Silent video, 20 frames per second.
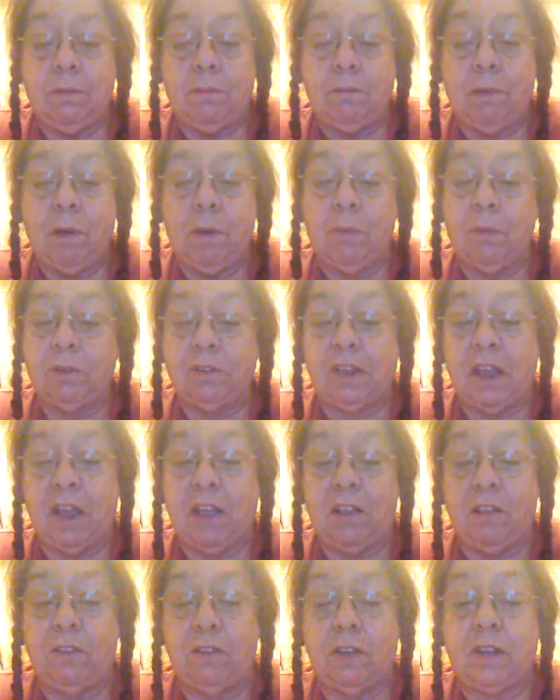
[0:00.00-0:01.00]
but we'll
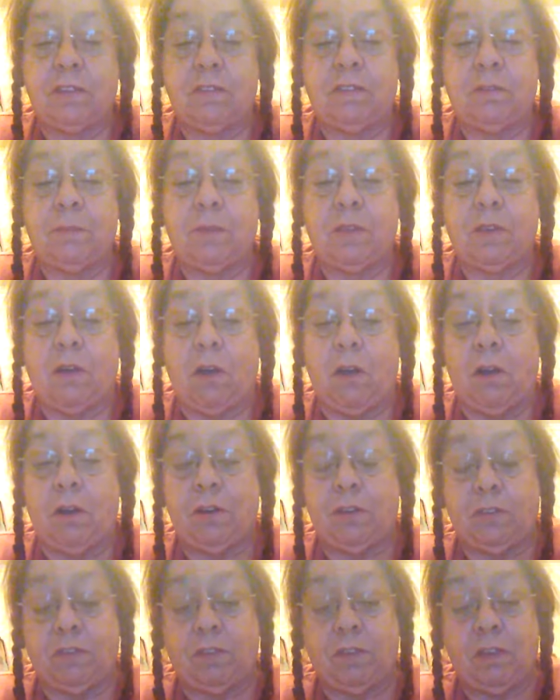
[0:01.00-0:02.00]
take a look at some of the
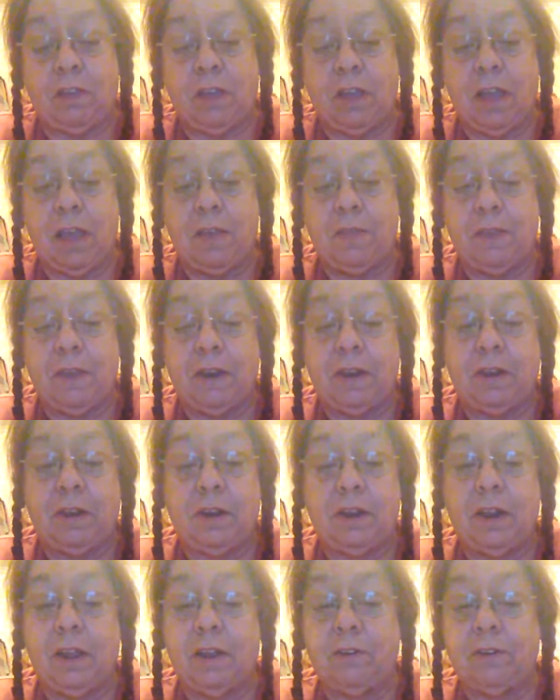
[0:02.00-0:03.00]
cards, and then at
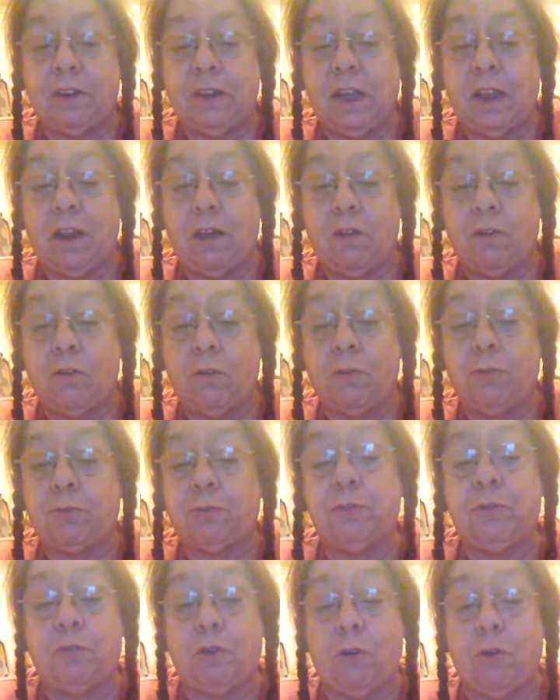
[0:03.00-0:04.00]
a later date I'll go
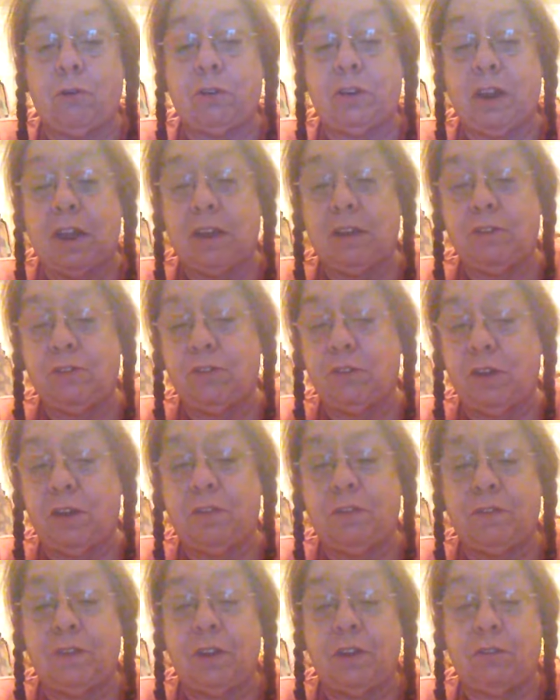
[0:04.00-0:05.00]
through the whole deck and do
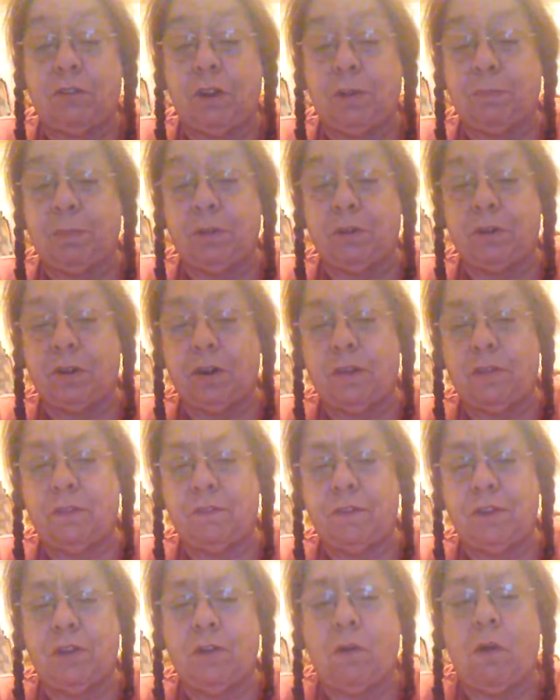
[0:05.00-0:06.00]
another video and upload another
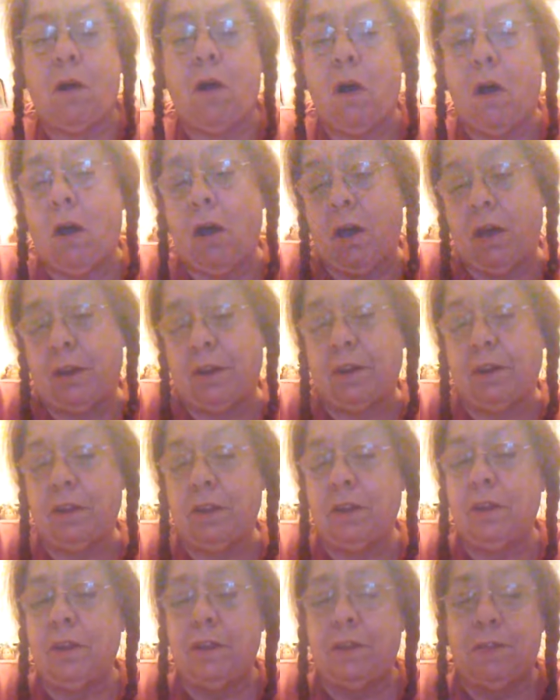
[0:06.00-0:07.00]
video on
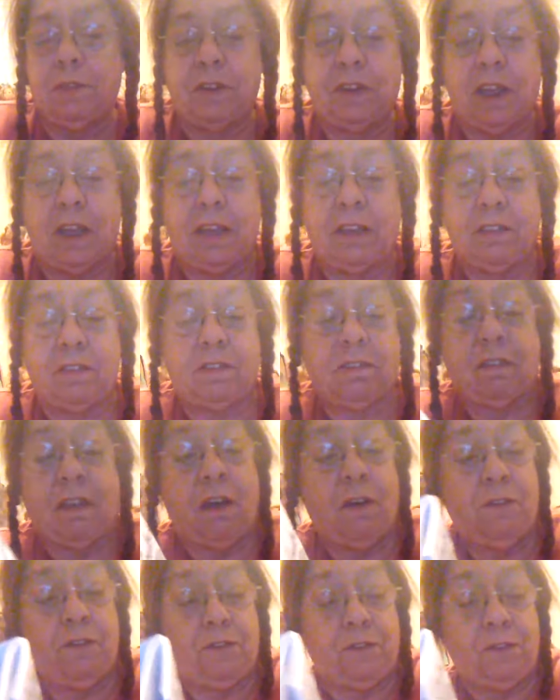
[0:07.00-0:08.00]
the deck
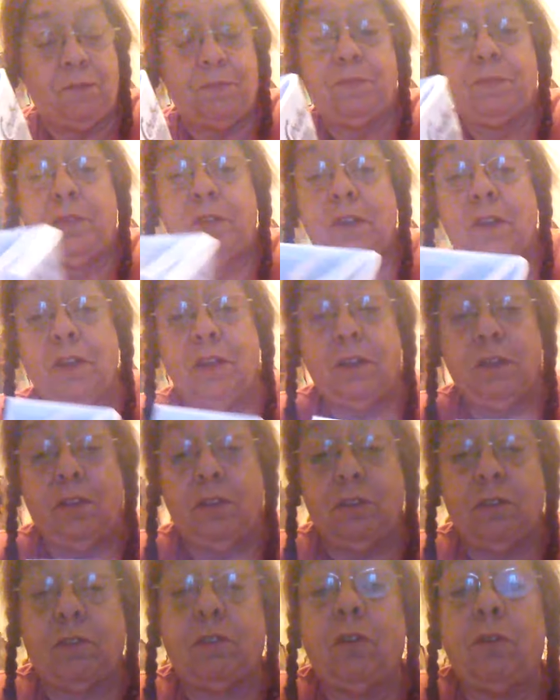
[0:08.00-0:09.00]
itself.
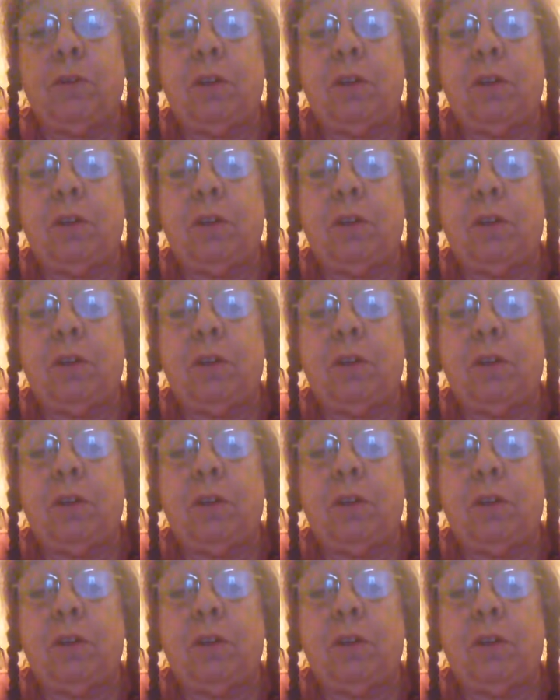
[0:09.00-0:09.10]
So